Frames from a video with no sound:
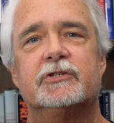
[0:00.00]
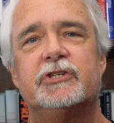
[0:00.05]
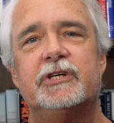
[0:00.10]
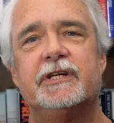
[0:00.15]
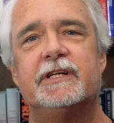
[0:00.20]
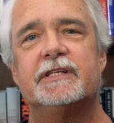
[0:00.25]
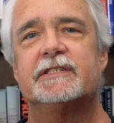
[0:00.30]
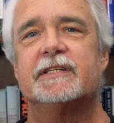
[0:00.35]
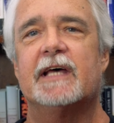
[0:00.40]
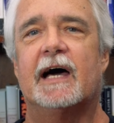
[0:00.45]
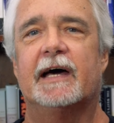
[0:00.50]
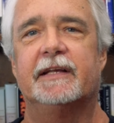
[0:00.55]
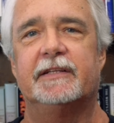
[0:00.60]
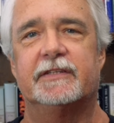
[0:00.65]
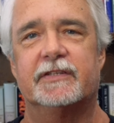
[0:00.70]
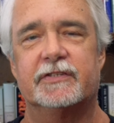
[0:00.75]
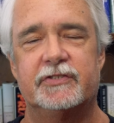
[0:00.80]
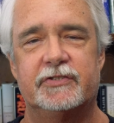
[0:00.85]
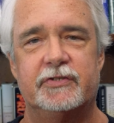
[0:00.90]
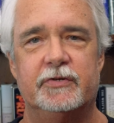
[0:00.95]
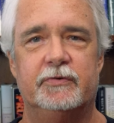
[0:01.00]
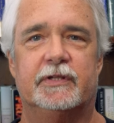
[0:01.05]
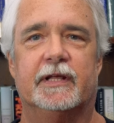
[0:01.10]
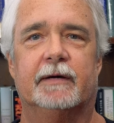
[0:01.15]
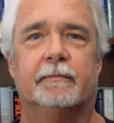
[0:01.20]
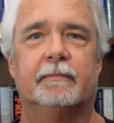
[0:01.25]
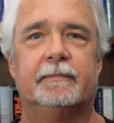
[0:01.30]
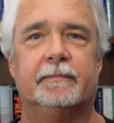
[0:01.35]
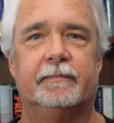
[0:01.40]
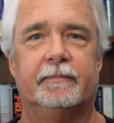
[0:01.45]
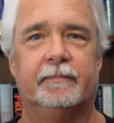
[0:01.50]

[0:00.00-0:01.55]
she decided to sue them.